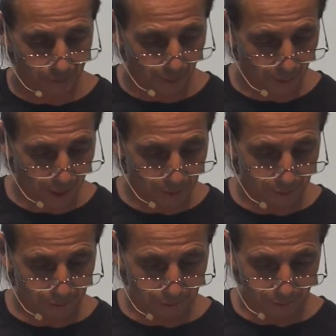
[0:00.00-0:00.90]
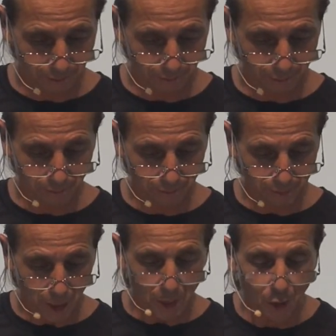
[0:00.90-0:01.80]
Amen.
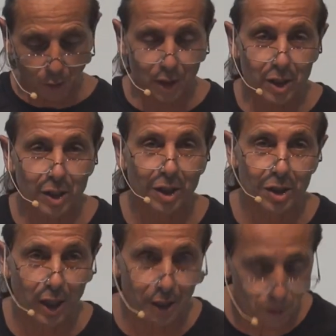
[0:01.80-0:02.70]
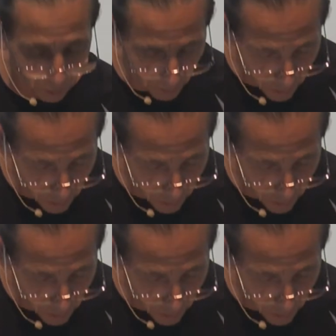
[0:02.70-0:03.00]
Don't listen to secular